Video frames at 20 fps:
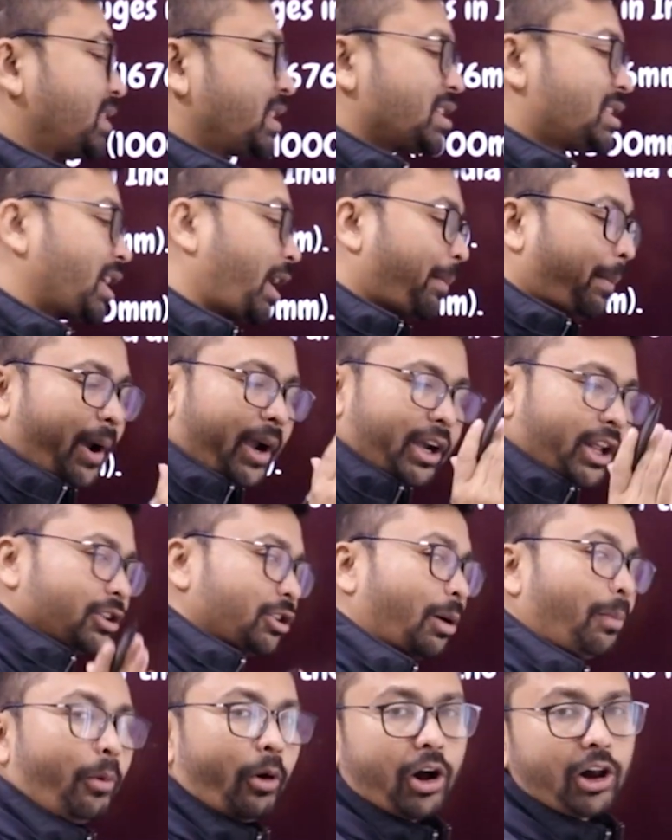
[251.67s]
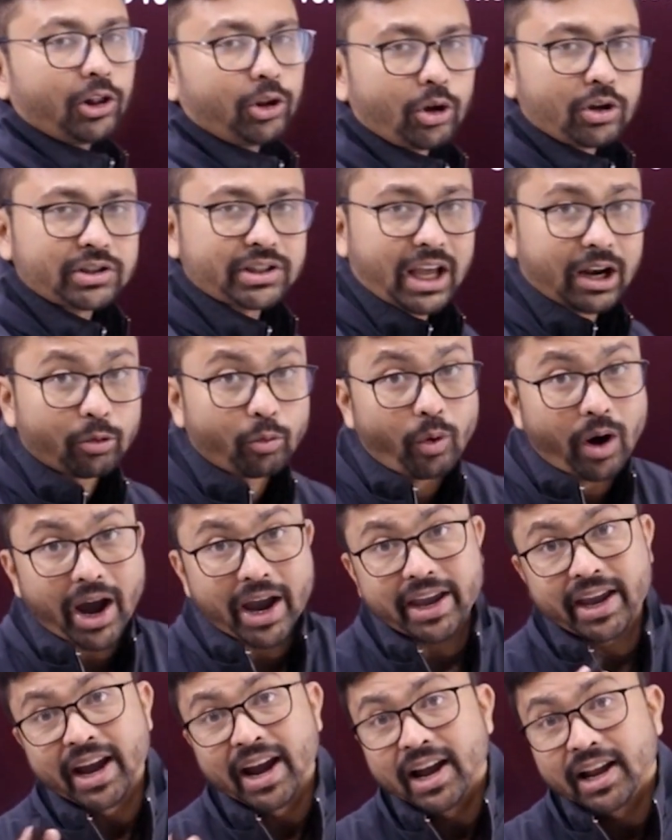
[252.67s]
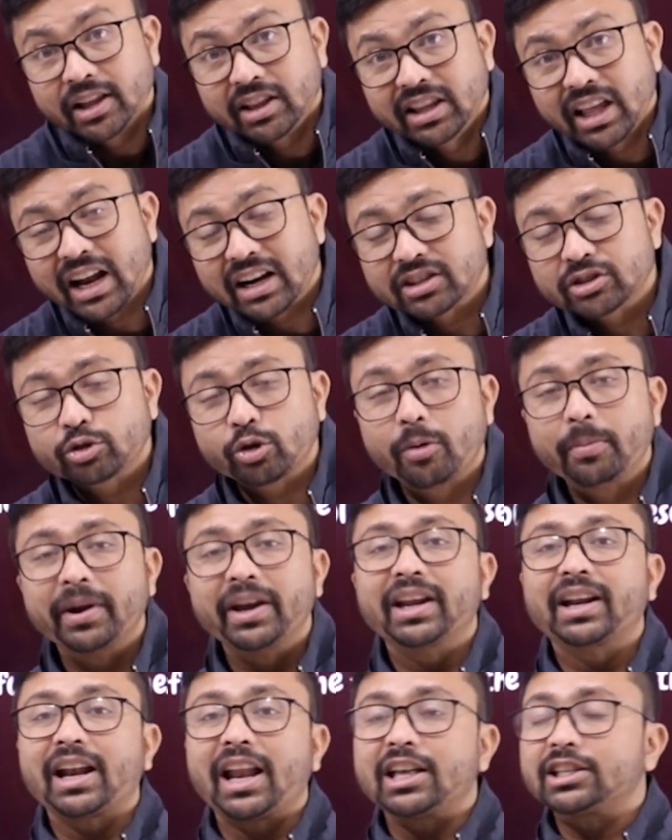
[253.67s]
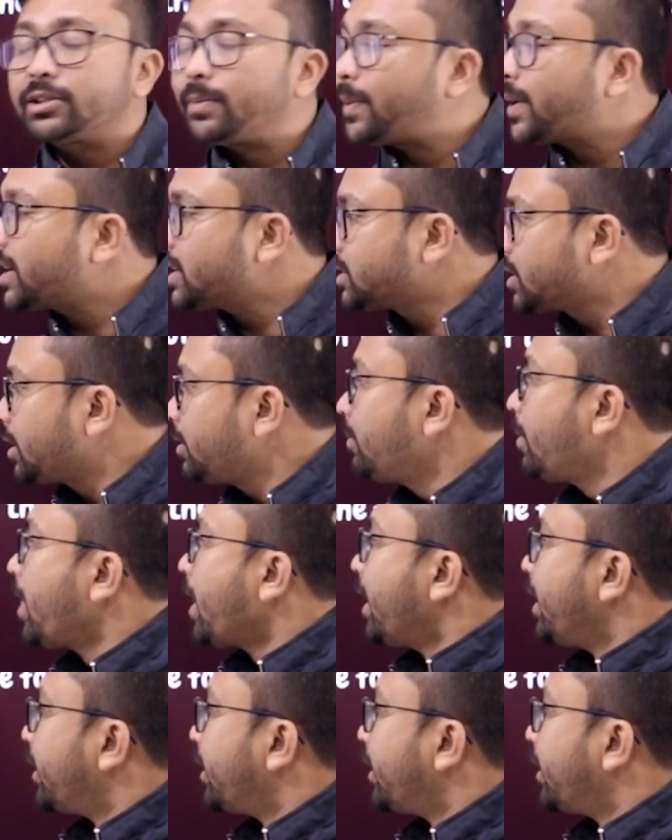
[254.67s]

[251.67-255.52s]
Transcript: disadvantage of all those and why there are so many classification?